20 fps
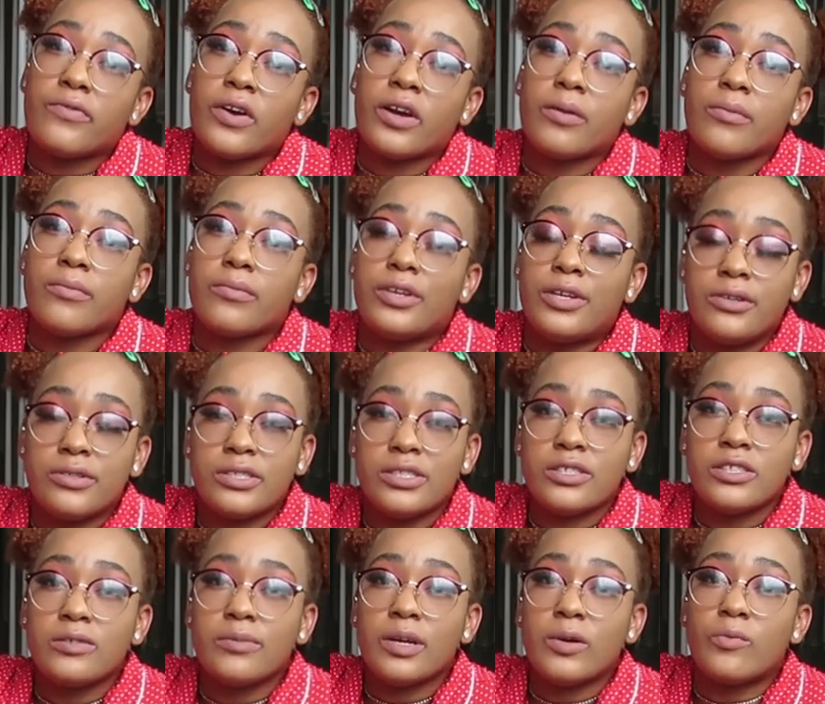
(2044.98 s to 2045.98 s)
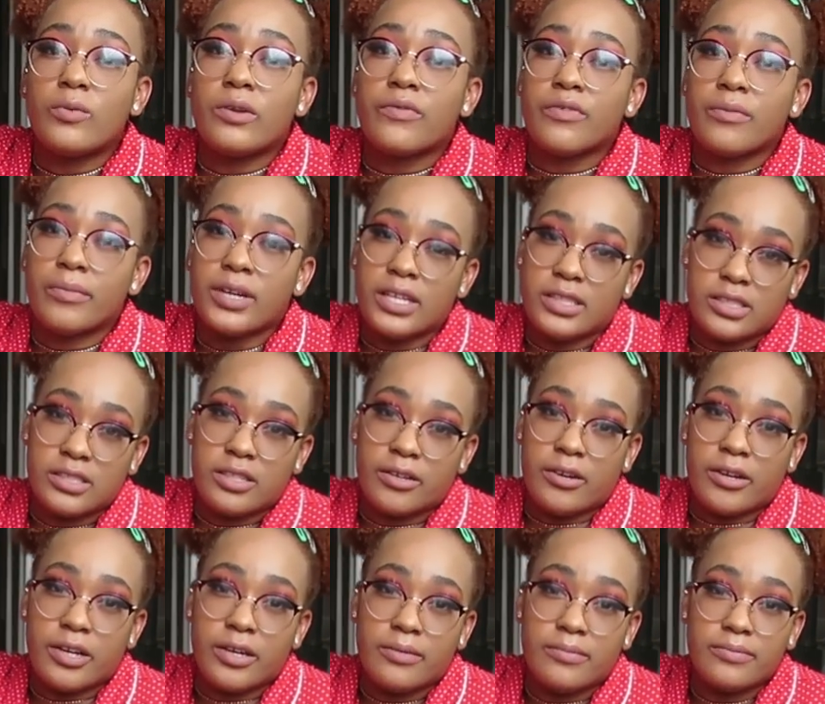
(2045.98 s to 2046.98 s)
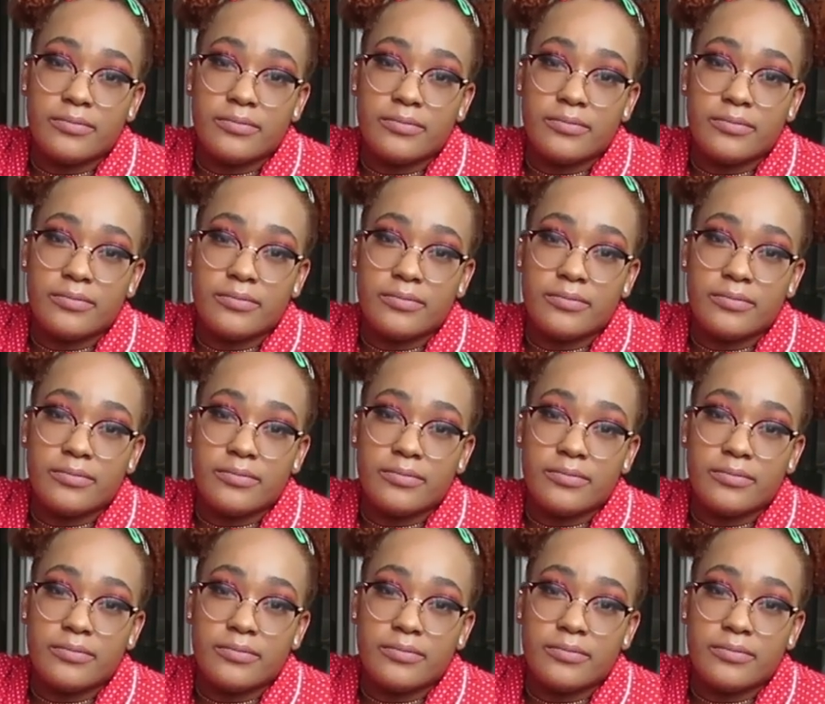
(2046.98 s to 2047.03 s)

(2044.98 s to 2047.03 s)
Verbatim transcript: from YouTube and one from Instagram.